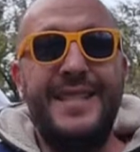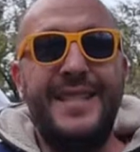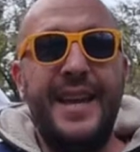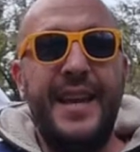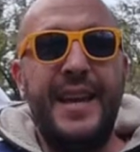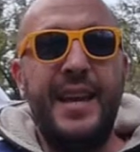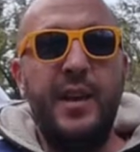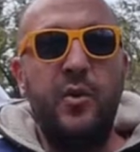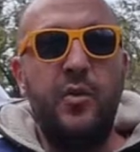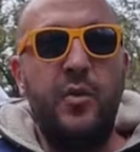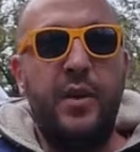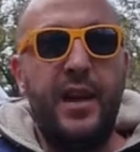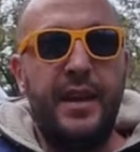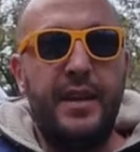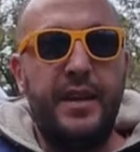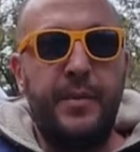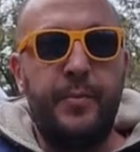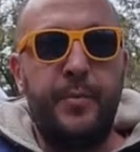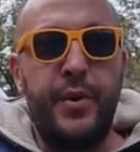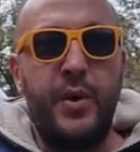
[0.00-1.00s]
take a look
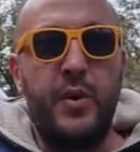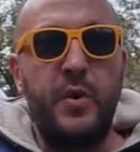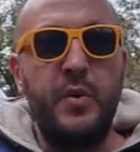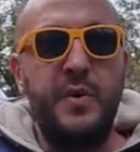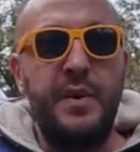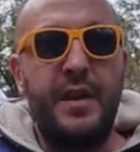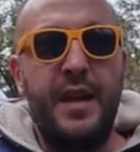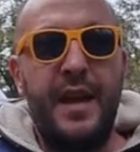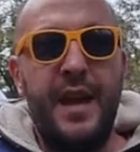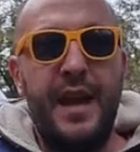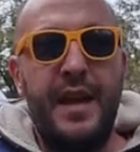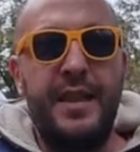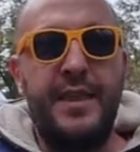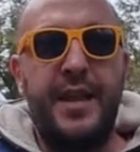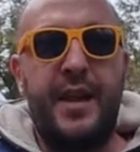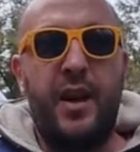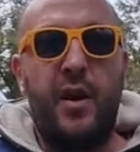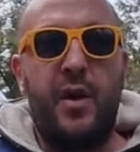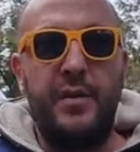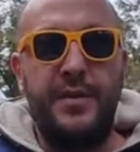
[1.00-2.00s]
at the pros and the
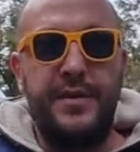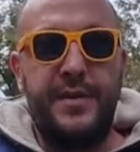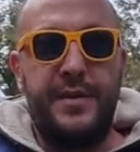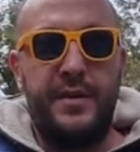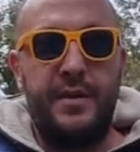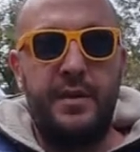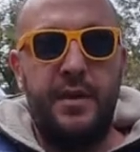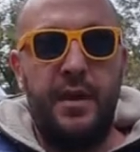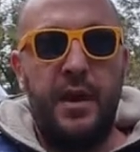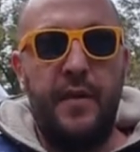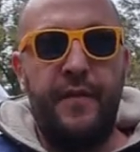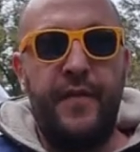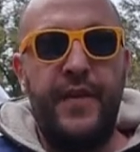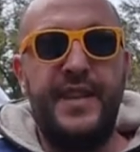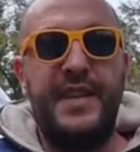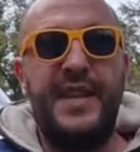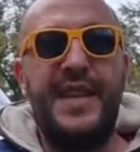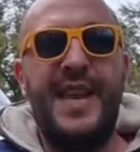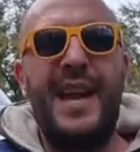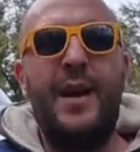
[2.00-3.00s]
cons of a
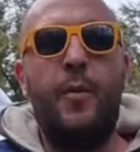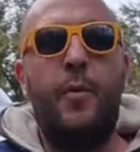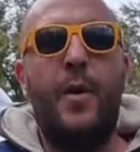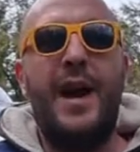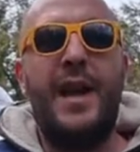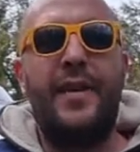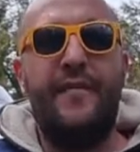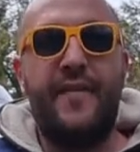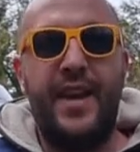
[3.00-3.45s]
DIY